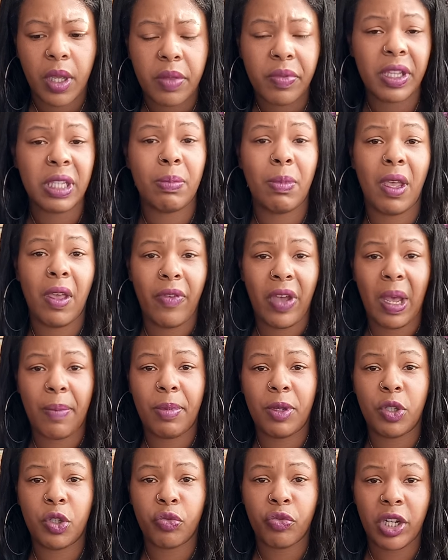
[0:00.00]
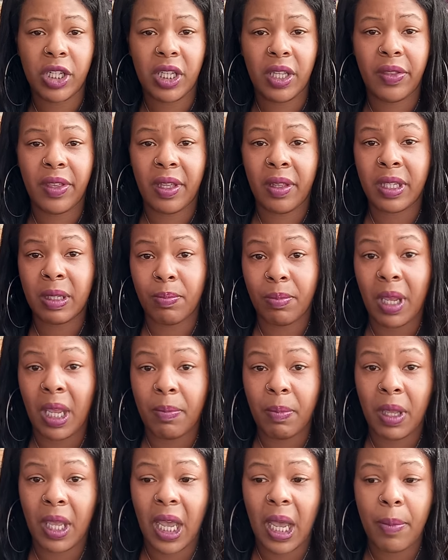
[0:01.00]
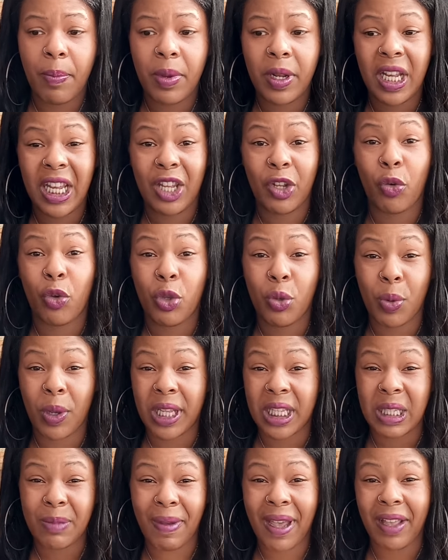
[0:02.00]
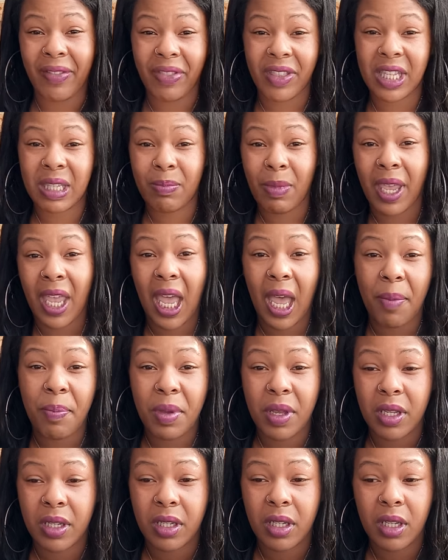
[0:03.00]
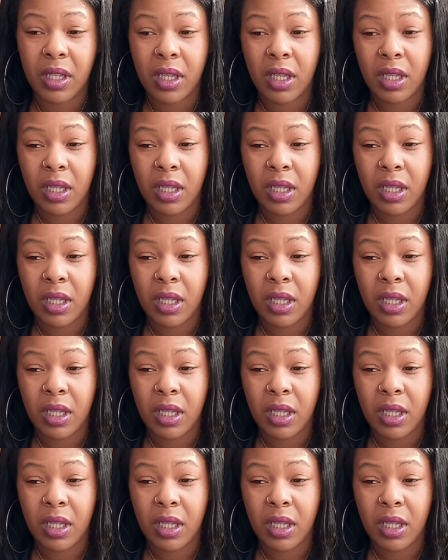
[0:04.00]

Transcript: This may have happened already. This may be happening, or you expect this may happen.